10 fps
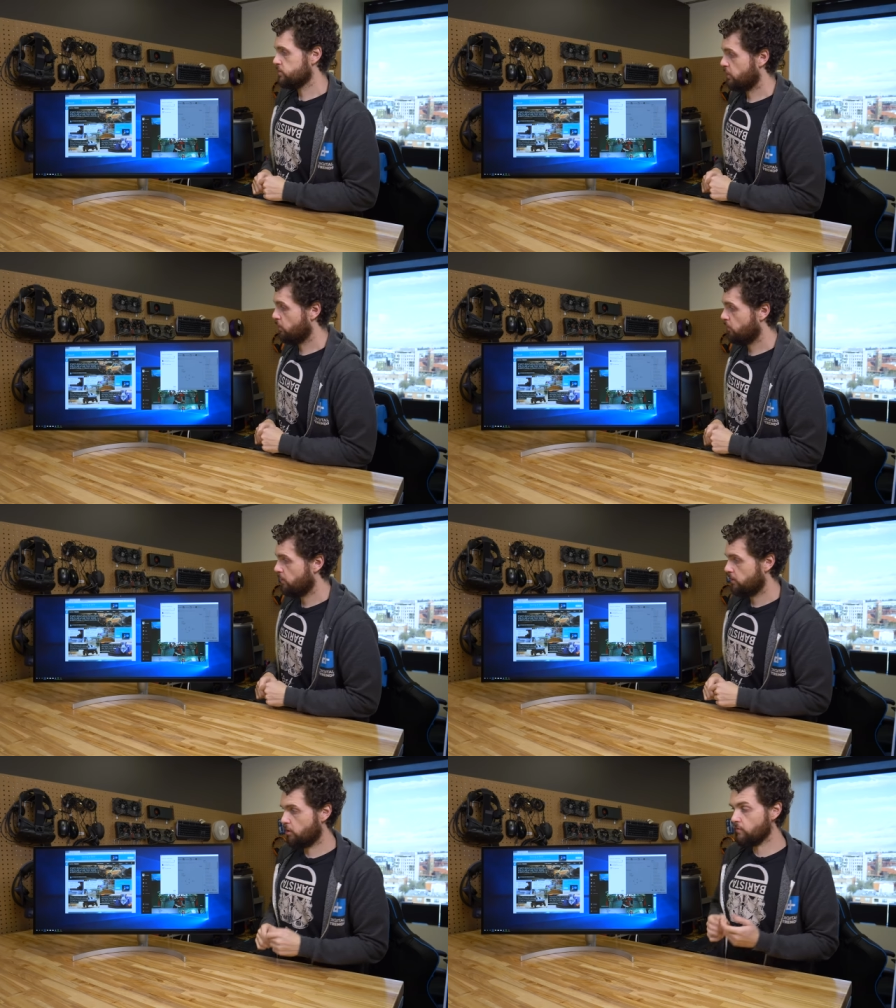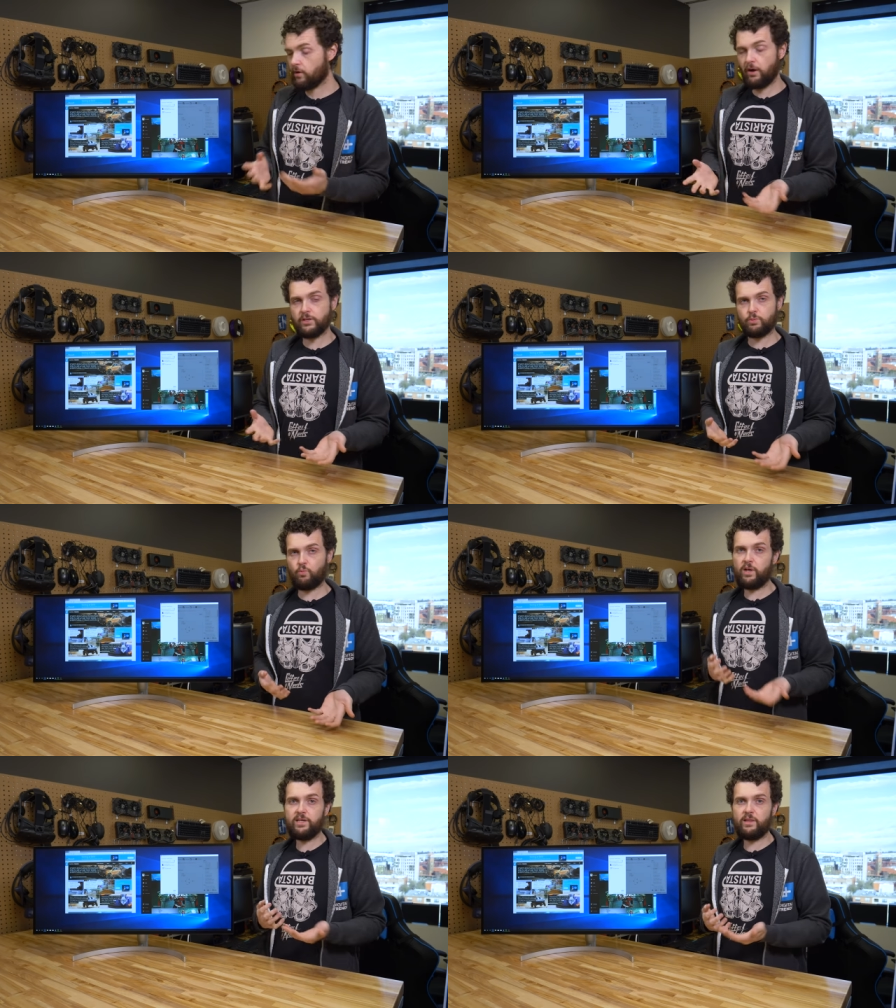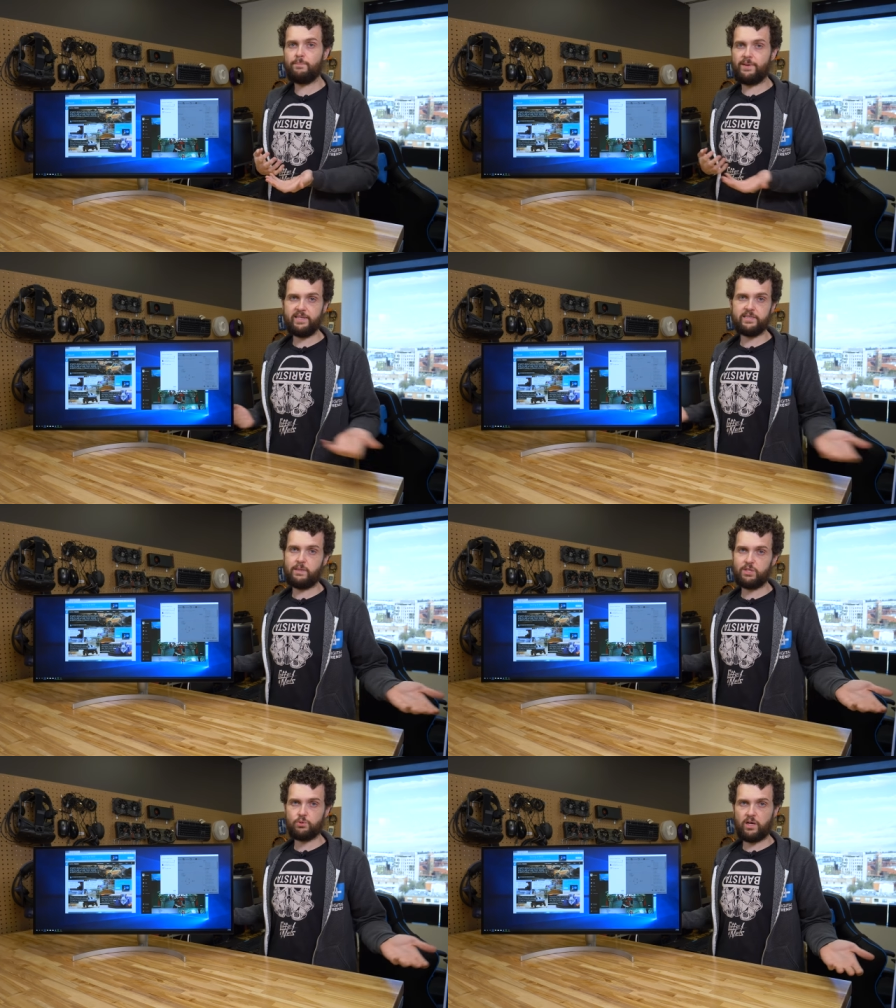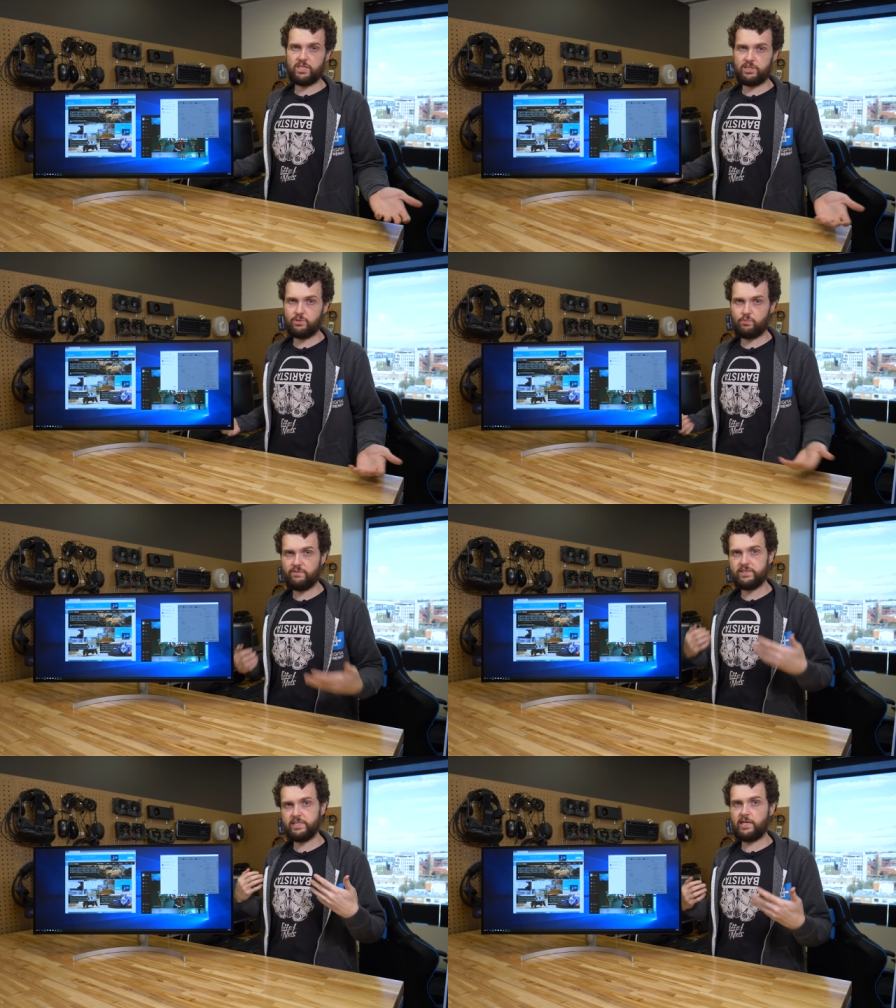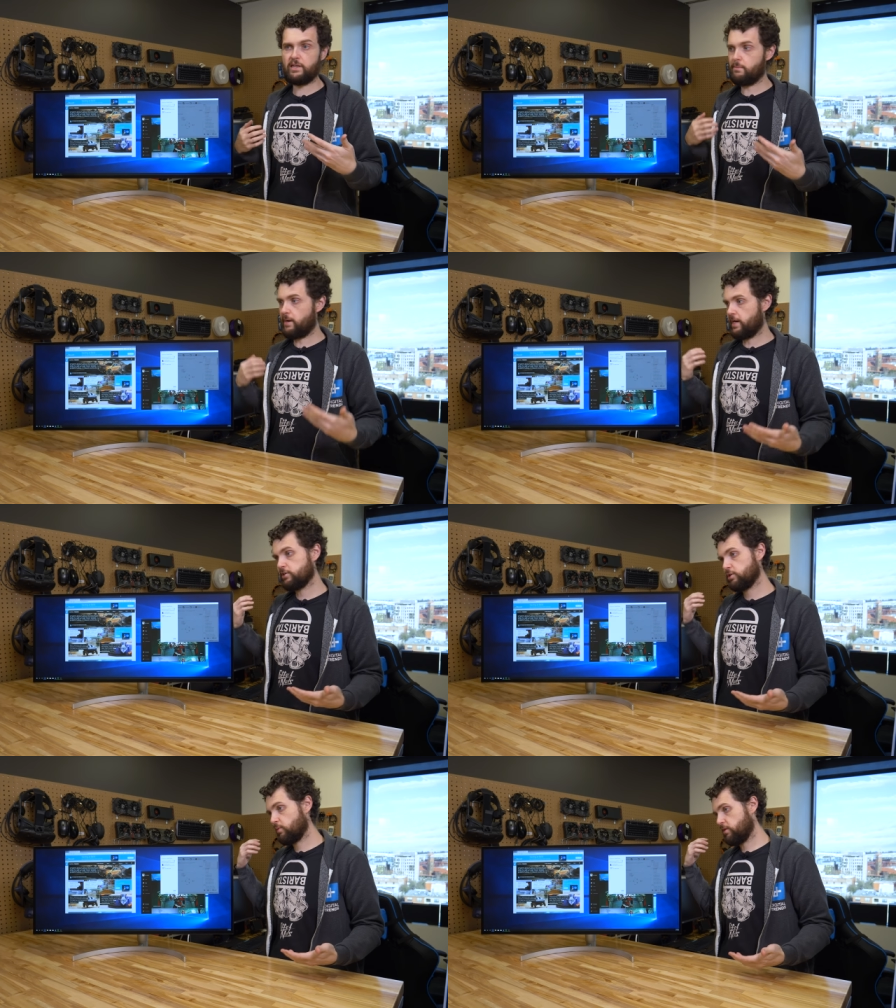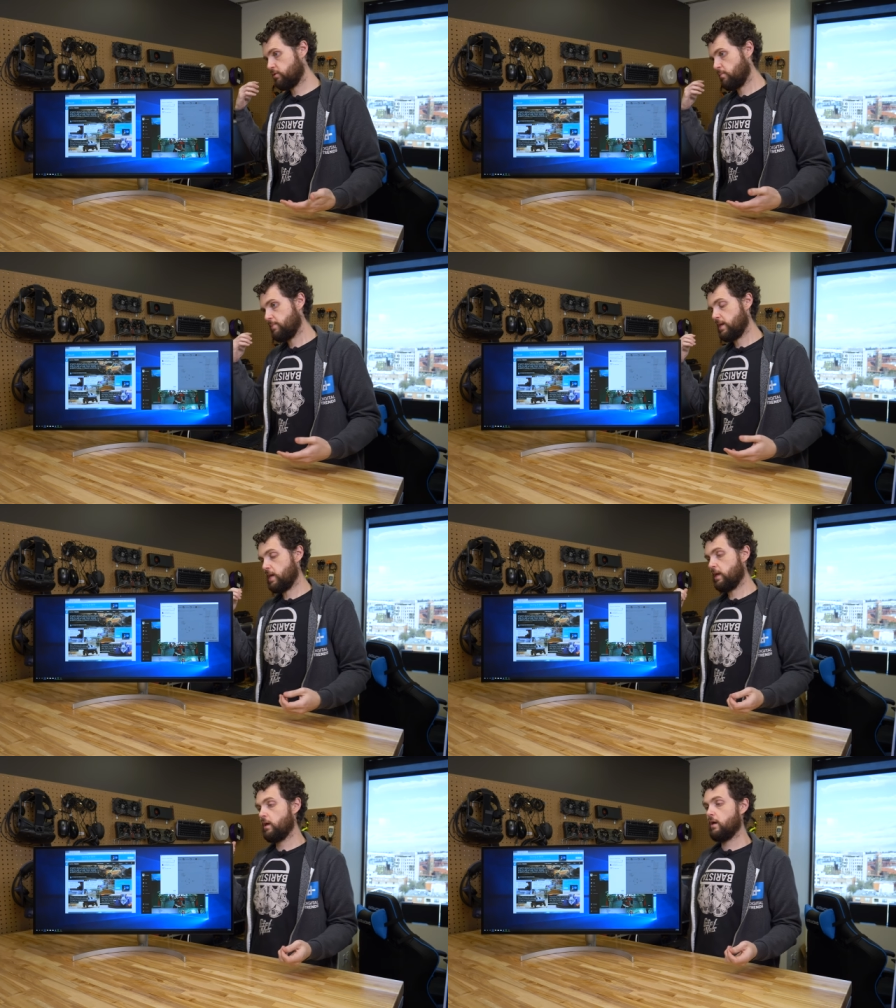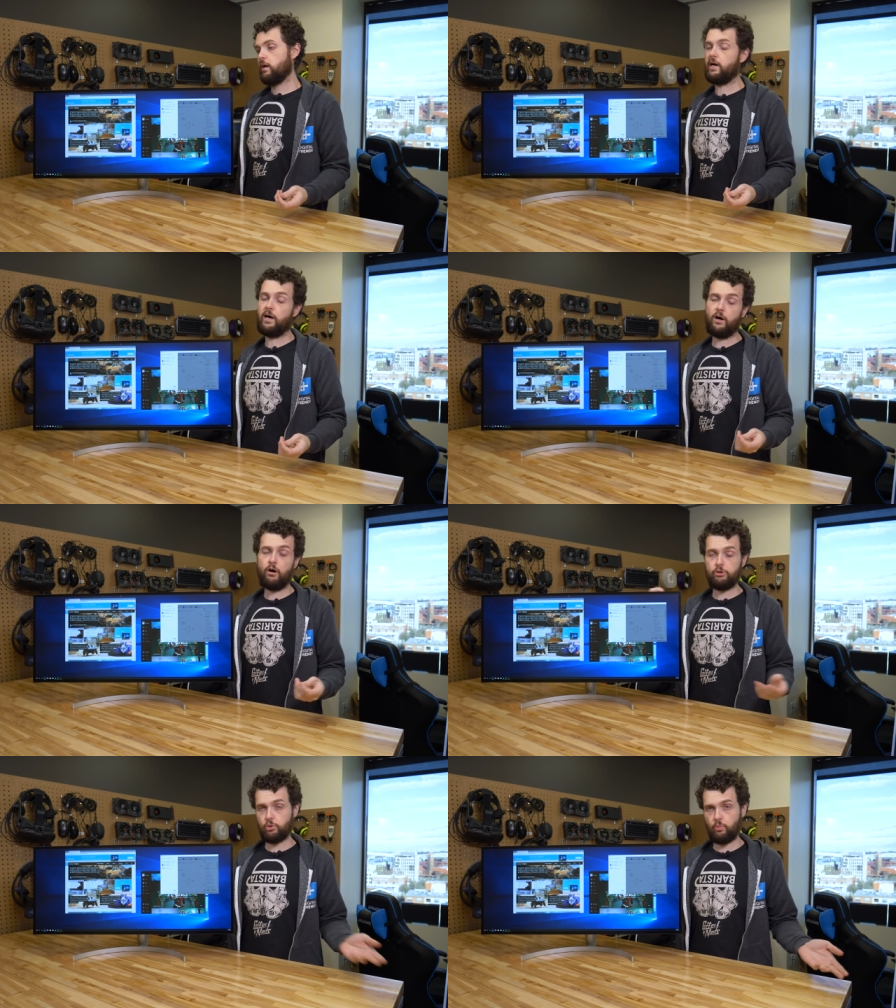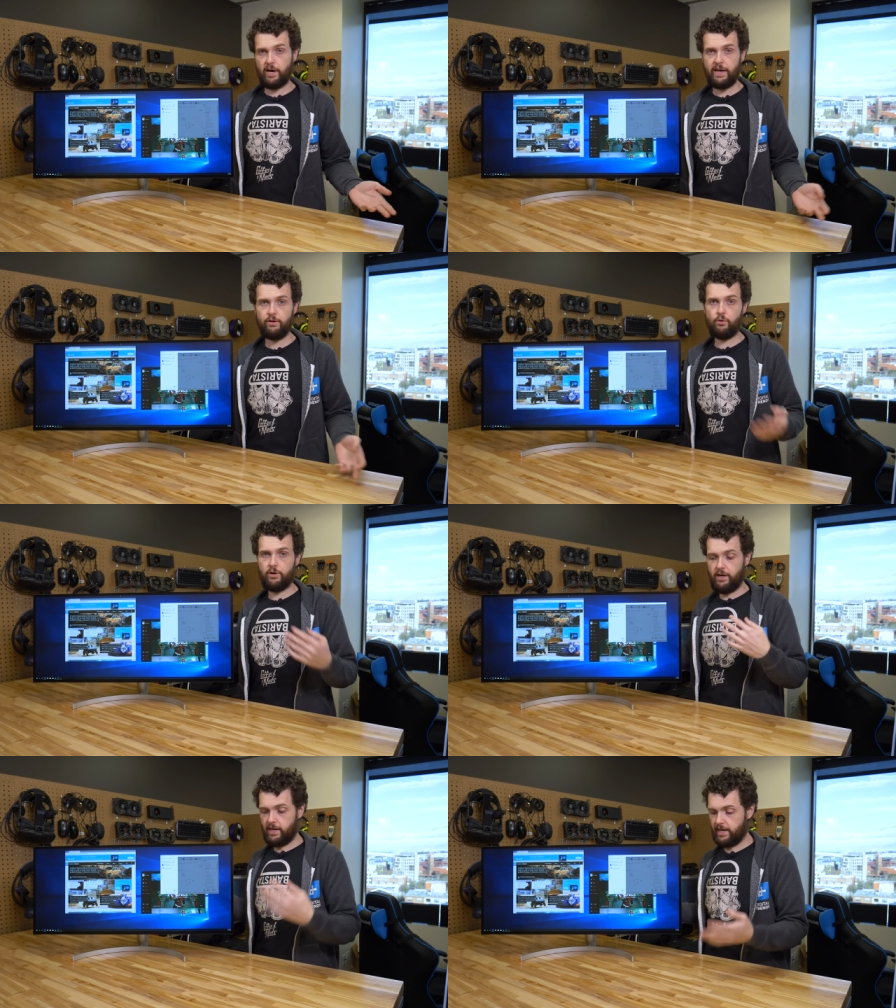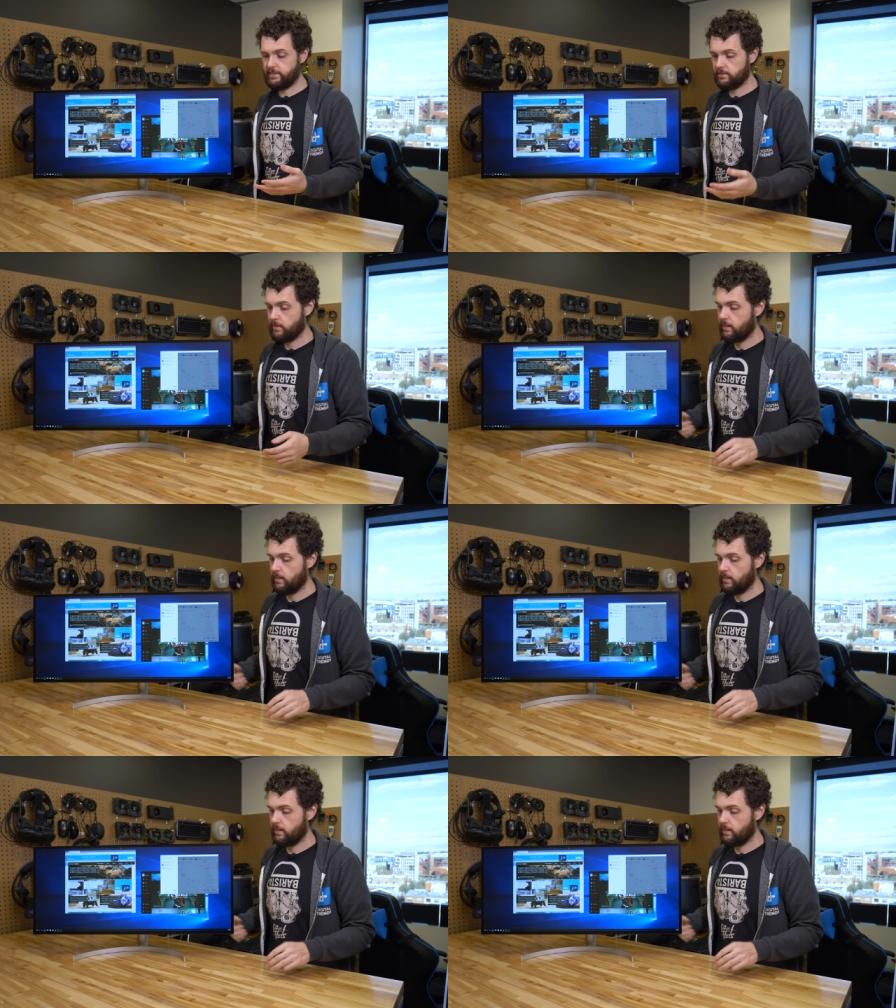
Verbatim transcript: So overall, it's one of the best image qualities we've seen on a monitor, whether it be uh, ultra wide or not.